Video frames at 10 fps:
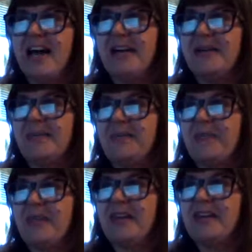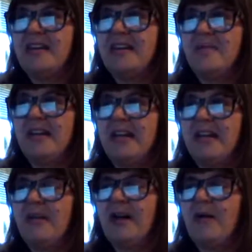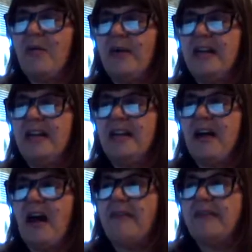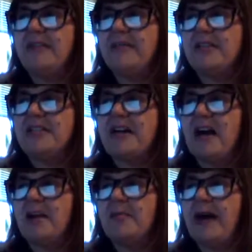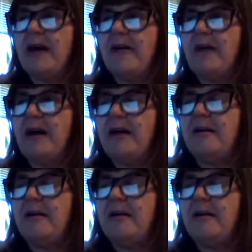But we often would talk about,